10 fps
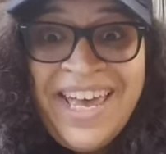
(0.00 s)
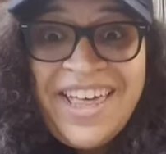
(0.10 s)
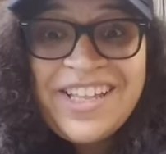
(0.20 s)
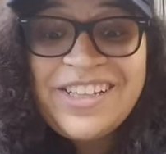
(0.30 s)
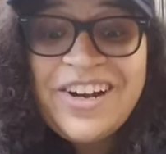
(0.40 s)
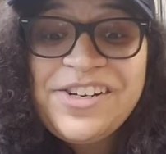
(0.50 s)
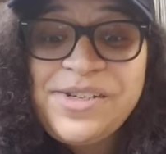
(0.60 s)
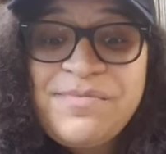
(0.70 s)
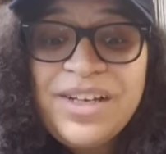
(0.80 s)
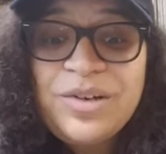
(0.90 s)
The
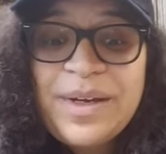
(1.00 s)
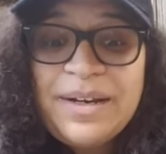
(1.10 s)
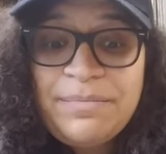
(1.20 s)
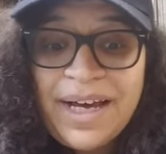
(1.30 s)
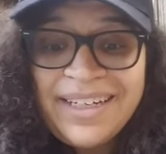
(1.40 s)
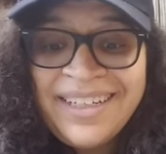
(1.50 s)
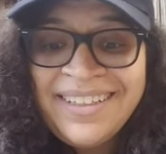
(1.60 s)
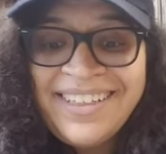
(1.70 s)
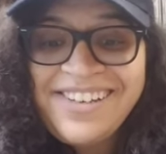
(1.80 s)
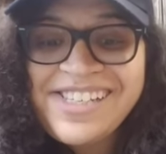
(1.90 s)
large milkweed bug
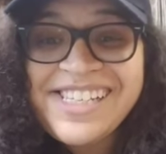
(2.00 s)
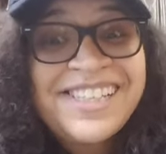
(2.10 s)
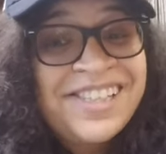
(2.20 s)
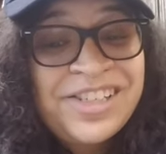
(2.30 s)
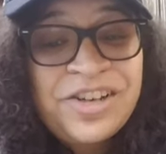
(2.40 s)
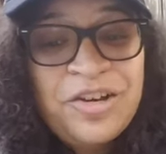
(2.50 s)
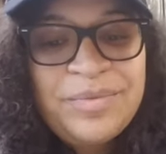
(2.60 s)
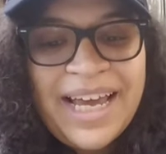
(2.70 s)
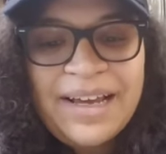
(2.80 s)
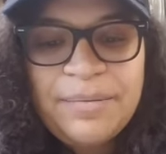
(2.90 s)
uses its
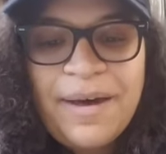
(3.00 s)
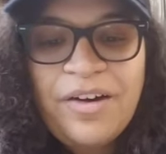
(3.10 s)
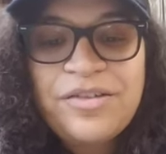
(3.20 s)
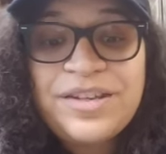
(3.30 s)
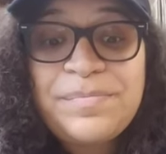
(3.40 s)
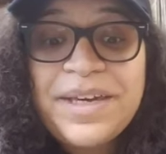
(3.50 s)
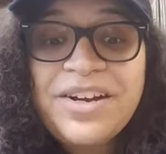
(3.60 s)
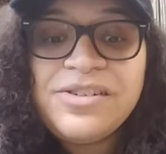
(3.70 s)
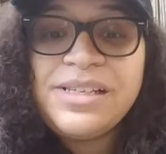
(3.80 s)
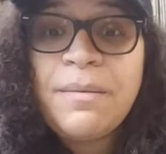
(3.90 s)
tube-like mouth to
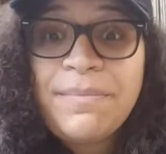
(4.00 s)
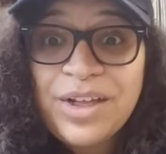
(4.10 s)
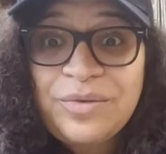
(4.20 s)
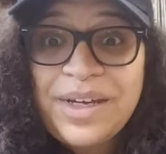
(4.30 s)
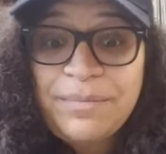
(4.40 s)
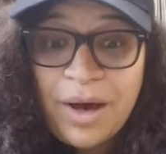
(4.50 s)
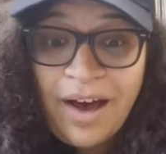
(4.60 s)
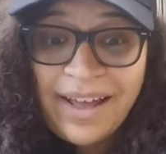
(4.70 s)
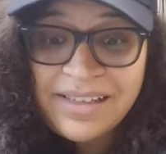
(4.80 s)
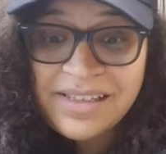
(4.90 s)
pierce milkweed
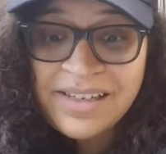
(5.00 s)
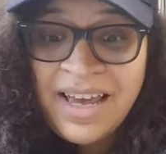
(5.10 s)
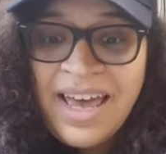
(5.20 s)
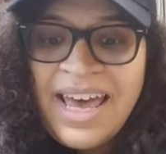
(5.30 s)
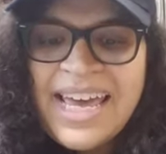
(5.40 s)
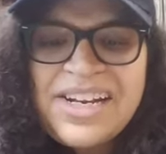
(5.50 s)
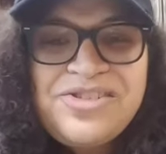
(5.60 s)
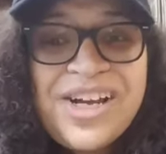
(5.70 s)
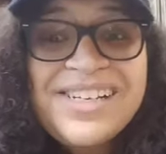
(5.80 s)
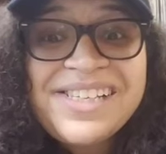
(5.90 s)
pods. It
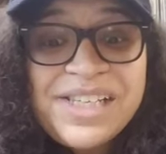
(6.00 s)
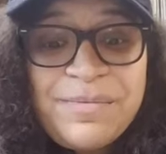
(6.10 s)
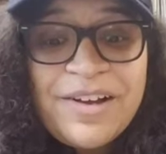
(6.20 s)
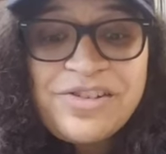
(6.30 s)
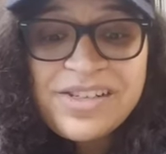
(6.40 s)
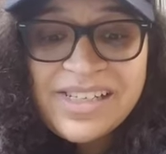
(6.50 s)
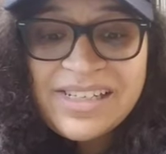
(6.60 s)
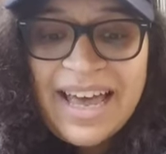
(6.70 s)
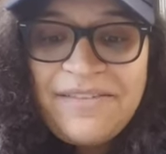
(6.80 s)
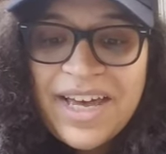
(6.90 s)
injects a special
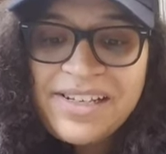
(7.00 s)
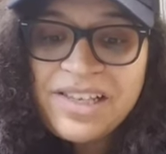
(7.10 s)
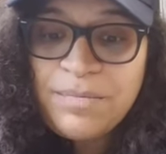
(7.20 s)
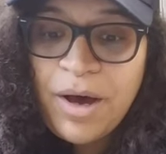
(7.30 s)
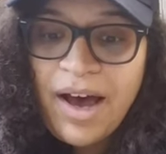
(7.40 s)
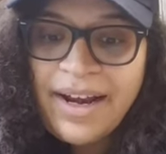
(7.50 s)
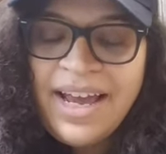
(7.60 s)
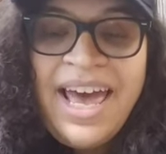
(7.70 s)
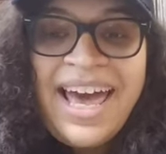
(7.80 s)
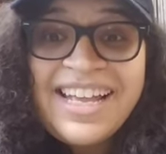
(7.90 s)
saliva into the pod
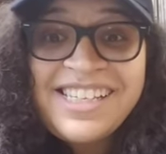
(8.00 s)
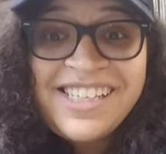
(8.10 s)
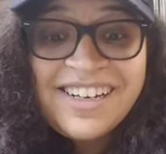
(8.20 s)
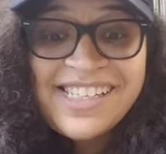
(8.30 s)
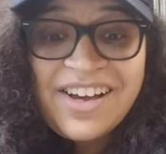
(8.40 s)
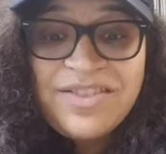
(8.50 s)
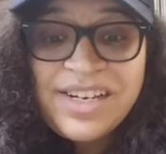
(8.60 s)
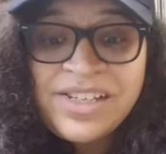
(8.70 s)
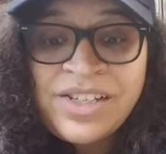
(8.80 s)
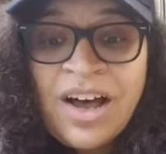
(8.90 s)
and sucks out the
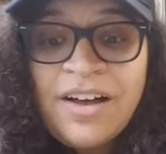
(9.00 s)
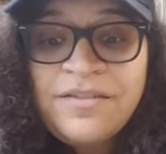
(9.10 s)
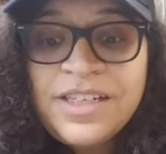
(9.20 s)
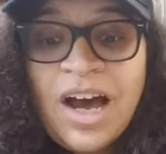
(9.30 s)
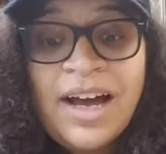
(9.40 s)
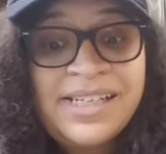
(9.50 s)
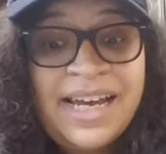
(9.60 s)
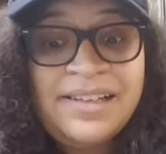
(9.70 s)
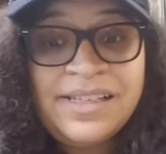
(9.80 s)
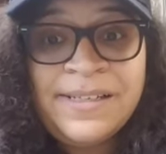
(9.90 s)
dissolved
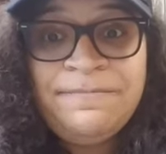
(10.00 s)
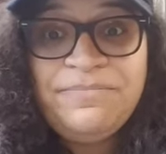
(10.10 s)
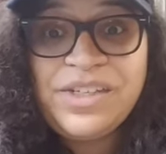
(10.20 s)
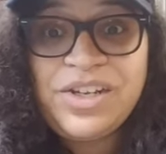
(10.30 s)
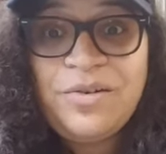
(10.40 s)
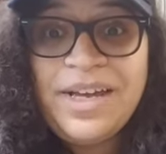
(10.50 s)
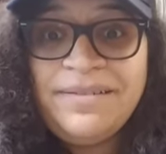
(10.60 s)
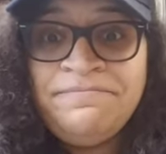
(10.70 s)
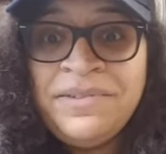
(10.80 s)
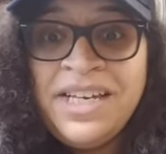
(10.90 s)
contents. So it
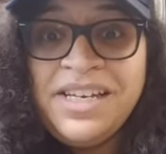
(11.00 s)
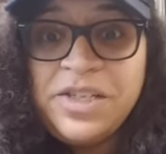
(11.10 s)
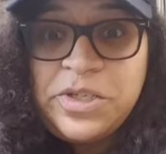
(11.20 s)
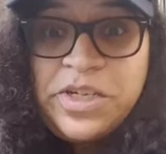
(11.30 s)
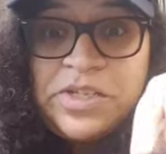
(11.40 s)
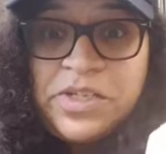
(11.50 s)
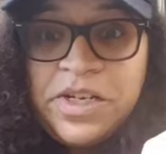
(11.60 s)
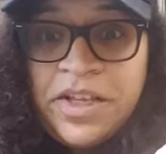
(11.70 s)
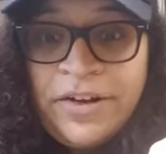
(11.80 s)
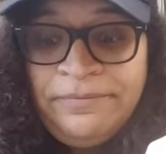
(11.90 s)
sticks it
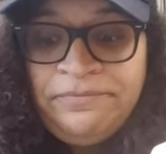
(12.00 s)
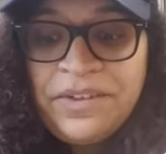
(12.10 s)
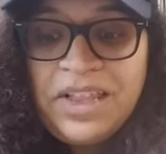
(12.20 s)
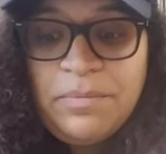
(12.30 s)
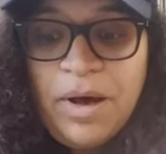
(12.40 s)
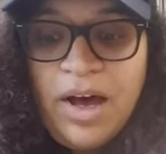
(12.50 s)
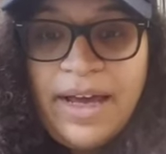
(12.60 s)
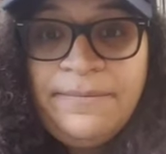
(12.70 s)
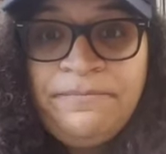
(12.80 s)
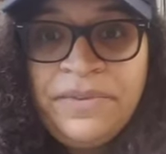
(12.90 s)
in there, in the
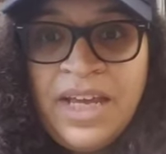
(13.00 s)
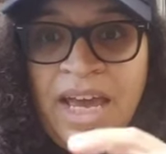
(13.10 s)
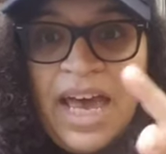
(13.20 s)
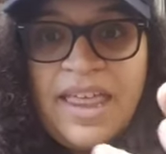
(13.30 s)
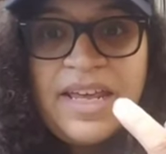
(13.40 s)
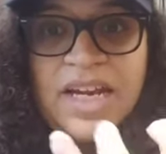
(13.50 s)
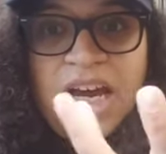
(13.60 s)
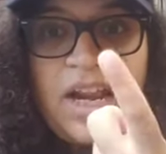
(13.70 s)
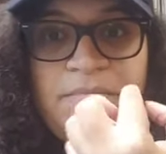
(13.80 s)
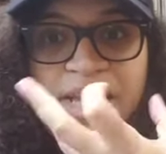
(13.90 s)
pod, and then it
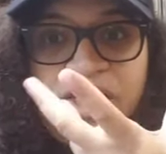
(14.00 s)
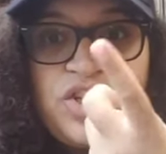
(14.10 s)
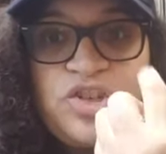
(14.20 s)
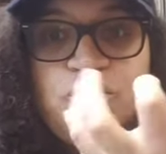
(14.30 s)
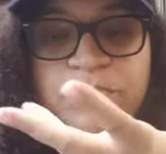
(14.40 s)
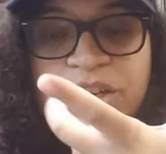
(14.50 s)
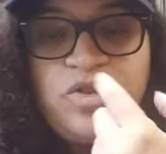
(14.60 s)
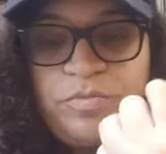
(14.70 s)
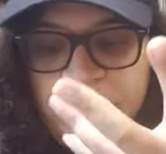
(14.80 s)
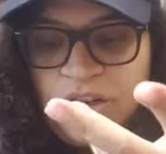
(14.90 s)
kind of makes a goopy,
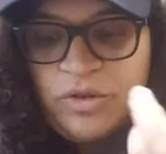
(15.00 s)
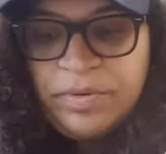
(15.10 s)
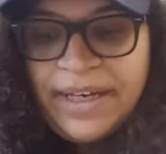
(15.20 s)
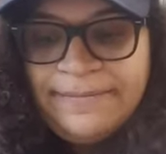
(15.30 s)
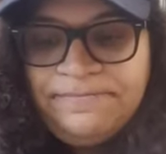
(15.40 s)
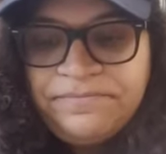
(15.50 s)
goopy, goopy,